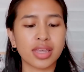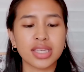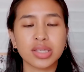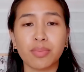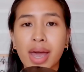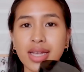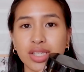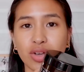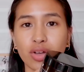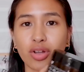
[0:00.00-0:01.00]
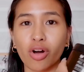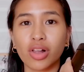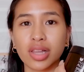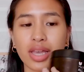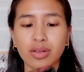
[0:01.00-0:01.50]
this Mizon
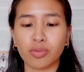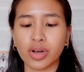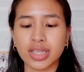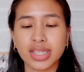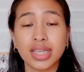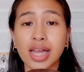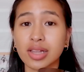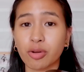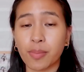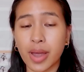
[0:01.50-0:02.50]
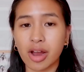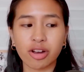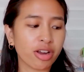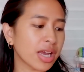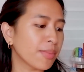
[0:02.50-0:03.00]
All-in-One Snail Repair
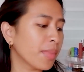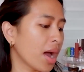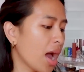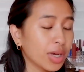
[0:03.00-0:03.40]
Cream,